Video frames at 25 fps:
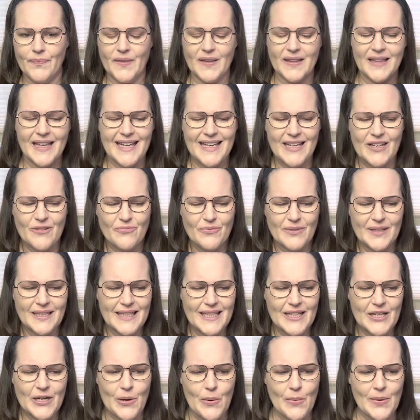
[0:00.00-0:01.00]
like
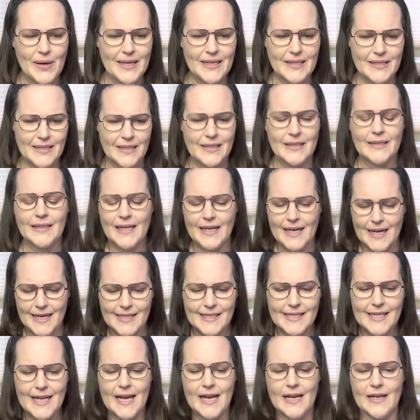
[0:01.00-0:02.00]
really going, like I
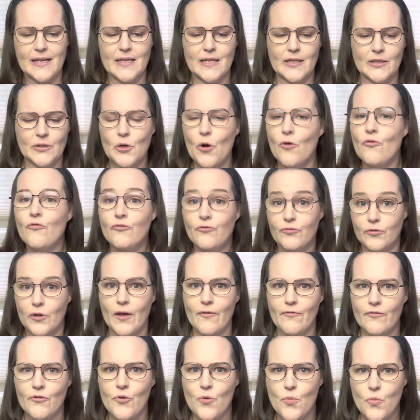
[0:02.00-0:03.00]
said, no
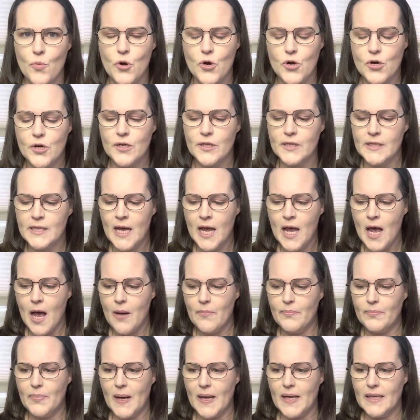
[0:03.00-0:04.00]
fluffer words,
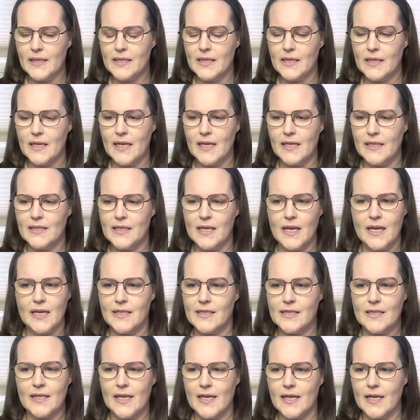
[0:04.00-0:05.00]
but
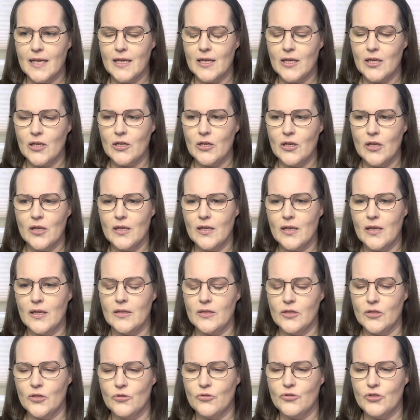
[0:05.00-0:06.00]
it's like,
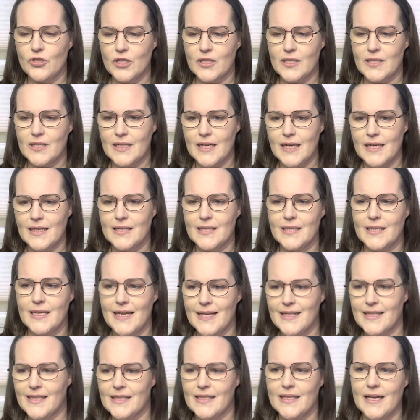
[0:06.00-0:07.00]
you're just,
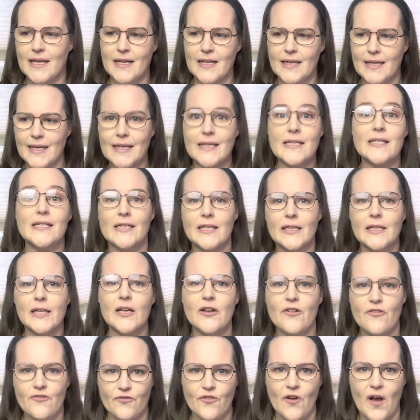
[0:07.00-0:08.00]
it's
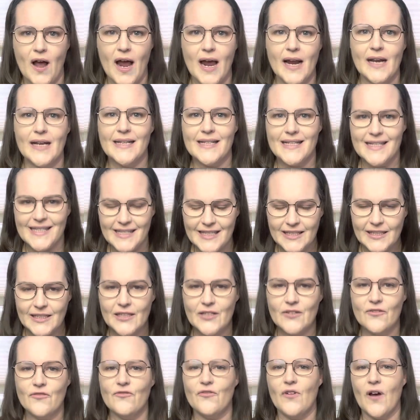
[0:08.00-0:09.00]
solidified. It's
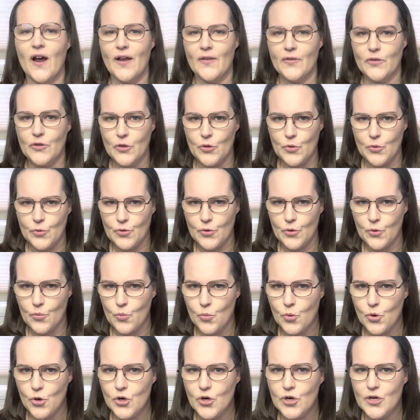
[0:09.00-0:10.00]
solidified. The
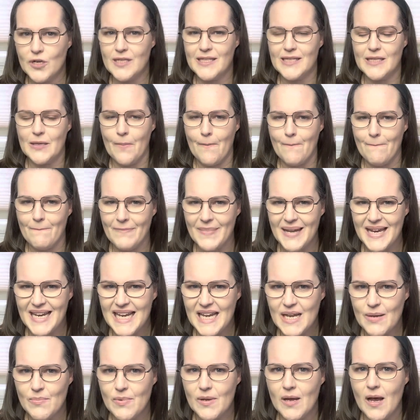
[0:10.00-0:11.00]
words, the
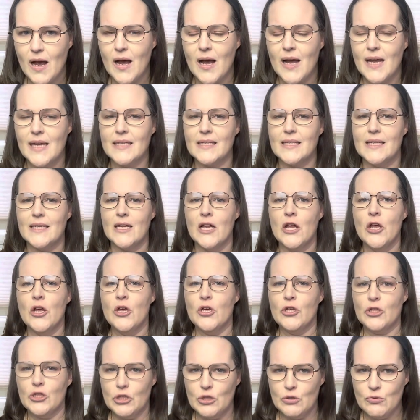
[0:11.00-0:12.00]
meaning behind it,
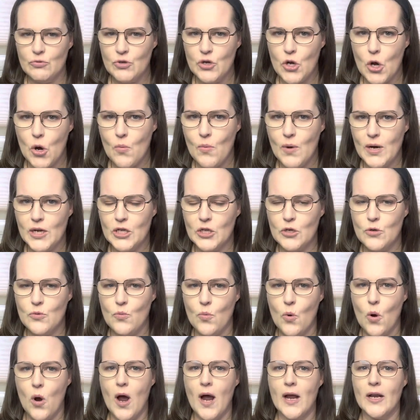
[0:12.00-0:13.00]
you know what you
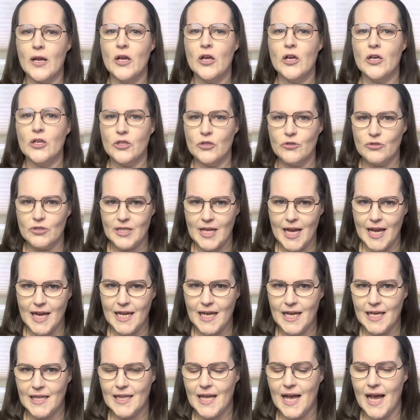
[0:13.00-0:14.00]
want. You're
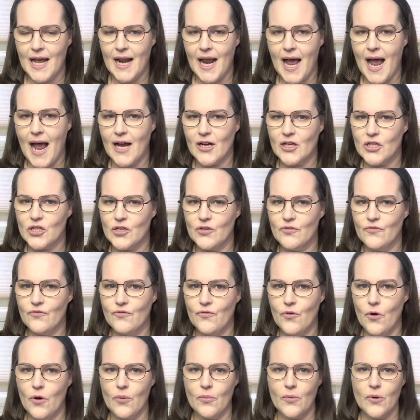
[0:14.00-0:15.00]
taking that action
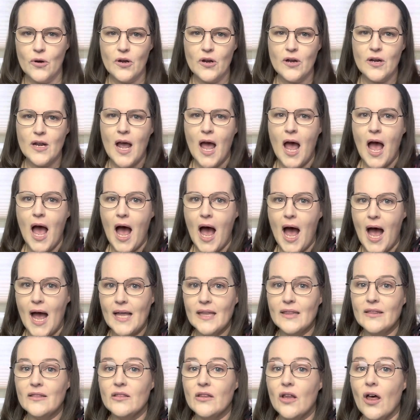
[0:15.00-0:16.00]
forward. I
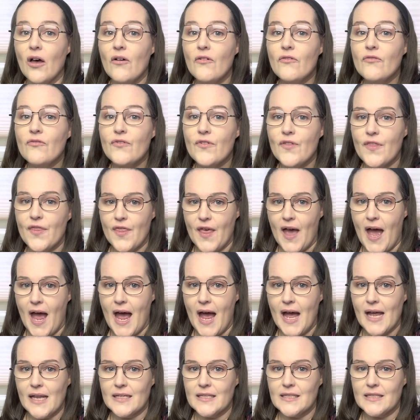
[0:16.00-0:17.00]
love
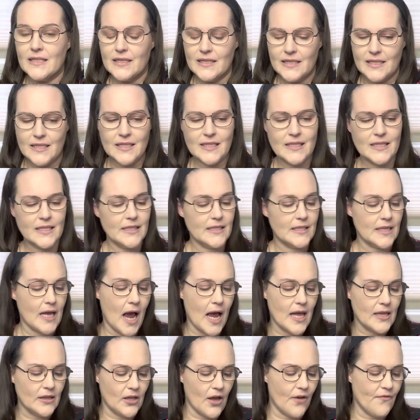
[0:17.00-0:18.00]
that.
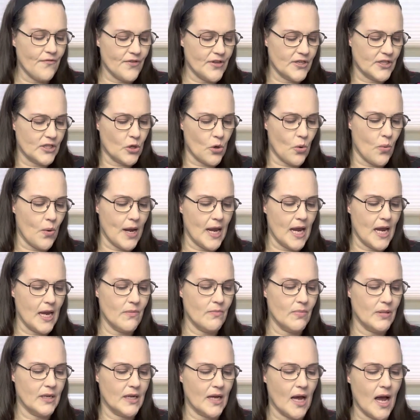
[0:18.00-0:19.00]
I love this queen
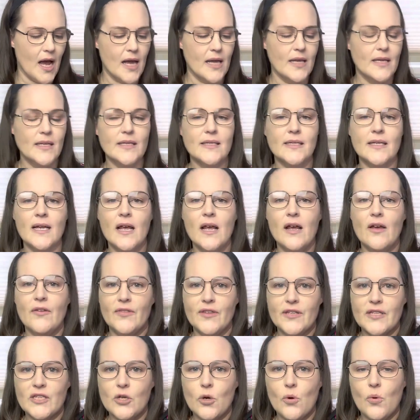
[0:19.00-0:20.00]
because
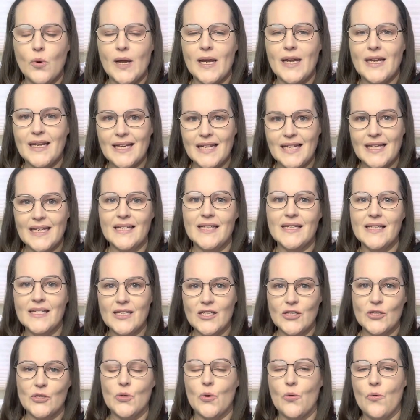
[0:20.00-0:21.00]
this queen is
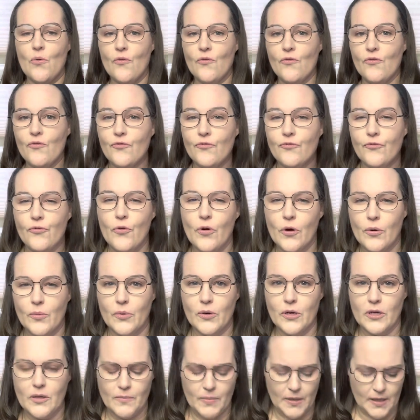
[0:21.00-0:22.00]
so
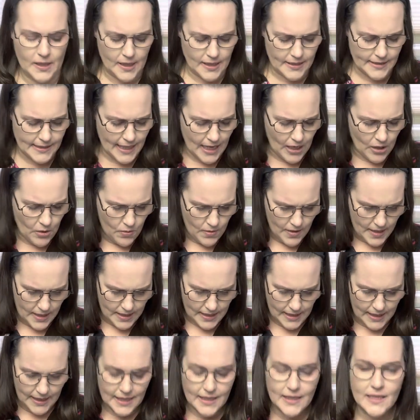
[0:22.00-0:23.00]
forward, because that
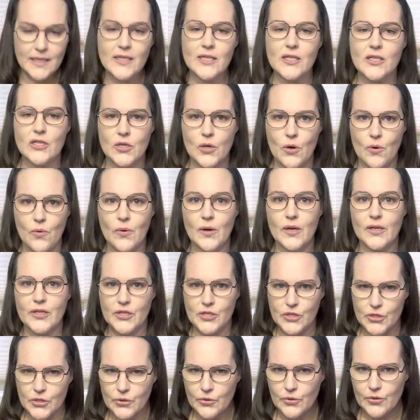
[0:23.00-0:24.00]
queen is so
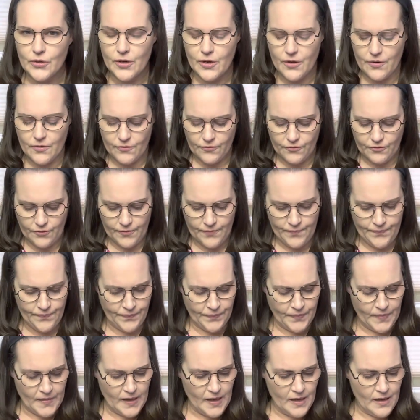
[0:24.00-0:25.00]
assertive.
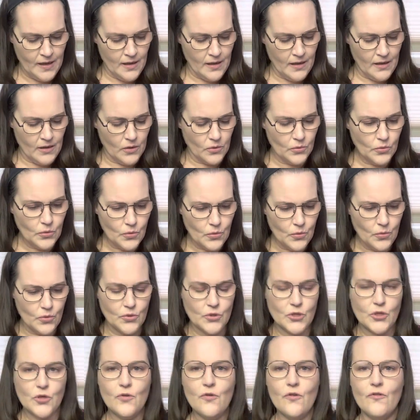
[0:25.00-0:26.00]
Ooh,
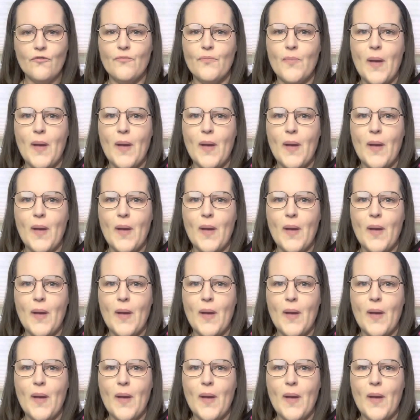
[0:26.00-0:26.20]
Two of